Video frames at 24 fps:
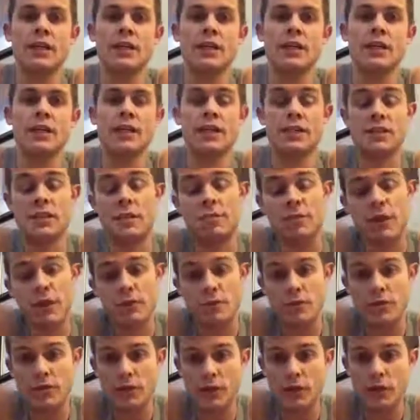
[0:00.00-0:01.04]
Like I said, my
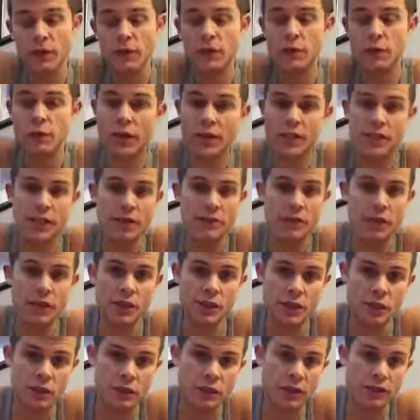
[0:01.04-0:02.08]
name's Phil, 27
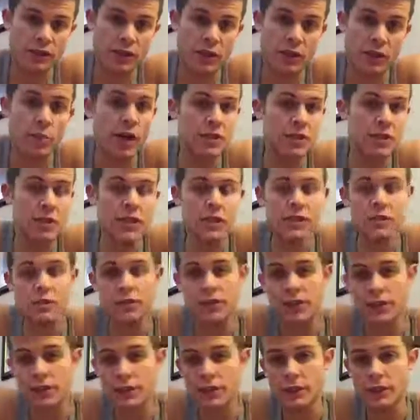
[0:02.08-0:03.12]
years old, living in
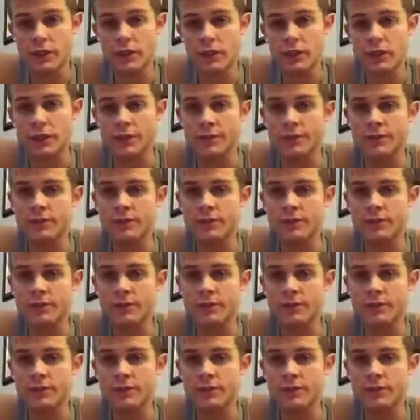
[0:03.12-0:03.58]
Manchester, England.